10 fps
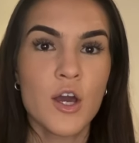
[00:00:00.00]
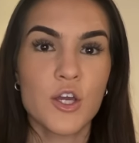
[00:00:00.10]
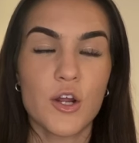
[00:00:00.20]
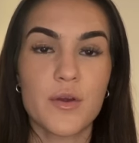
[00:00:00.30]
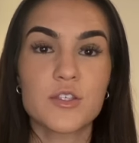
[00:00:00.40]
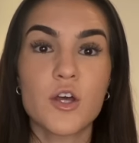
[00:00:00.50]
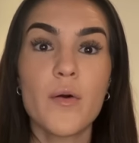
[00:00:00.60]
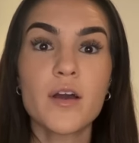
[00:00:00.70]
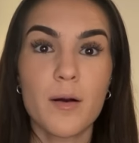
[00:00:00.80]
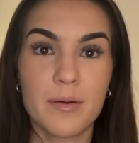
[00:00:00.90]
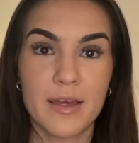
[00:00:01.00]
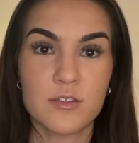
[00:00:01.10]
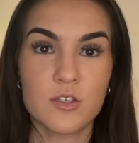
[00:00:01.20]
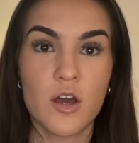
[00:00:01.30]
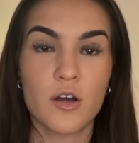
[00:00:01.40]
You know, he's going up
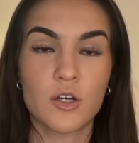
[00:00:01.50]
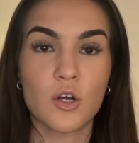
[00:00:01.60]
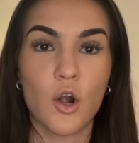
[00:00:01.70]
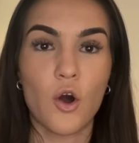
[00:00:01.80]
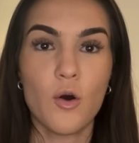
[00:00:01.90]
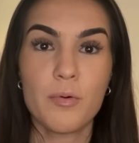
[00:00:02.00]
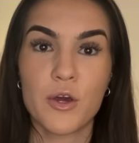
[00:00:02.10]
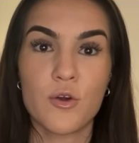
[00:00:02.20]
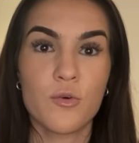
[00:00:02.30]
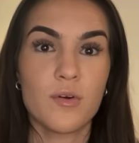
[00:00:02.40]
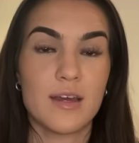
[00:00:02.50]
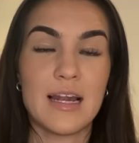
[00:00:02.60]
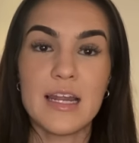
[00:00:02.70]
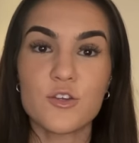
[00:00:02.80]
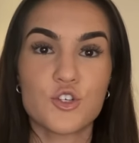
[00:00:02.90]
against Jurgen Klopp, who
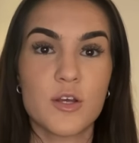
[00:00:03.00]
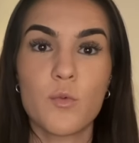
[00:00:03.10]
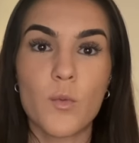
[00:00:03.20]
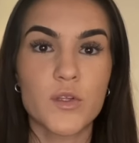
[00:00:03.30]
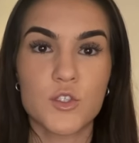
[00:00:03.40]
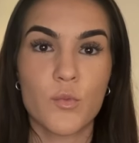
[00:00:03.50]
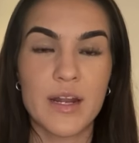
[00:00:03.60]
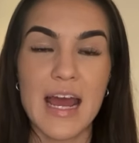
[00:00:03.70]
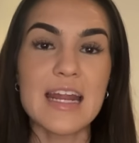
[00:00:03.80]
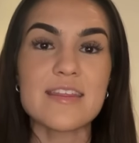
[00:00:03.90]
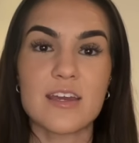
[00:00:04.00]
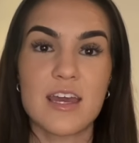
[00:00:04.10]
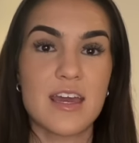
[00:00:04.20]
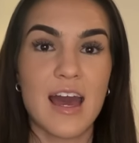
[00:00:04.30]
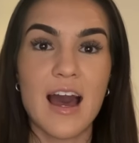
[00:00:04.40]
literally will want to win anything
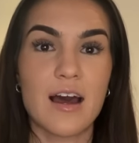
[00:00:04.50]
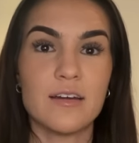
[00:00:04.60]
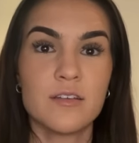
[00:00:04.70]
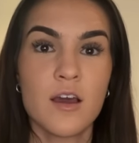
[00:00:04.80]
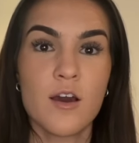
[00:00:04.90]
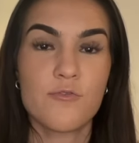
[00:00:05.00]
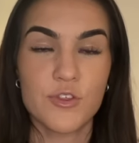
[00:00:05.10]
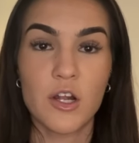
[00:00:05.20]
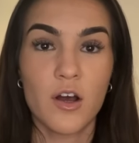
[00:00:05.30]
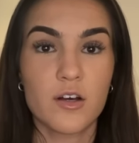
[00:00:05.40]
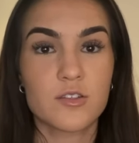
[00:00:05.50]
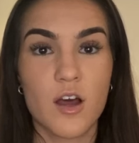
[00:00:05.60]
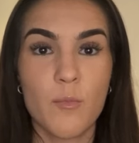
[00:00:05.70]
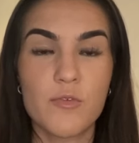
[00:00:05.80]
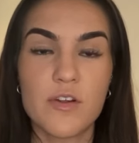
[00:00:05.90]
he can for the last
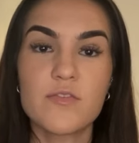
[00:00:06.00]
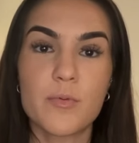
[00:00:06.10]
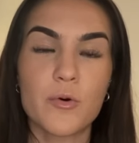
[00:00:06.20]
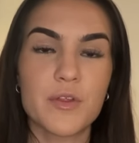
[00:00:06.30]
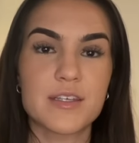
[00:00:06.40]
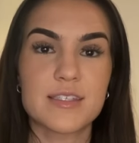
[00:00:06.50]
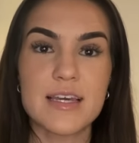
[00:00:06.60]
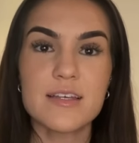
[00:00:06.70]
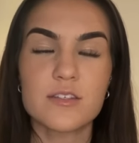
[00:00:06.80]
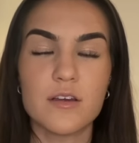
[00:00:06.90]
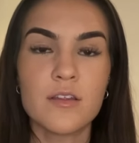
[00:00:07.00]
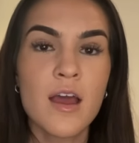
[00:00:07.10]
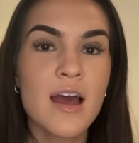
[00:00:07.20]
time with Liverpool this season.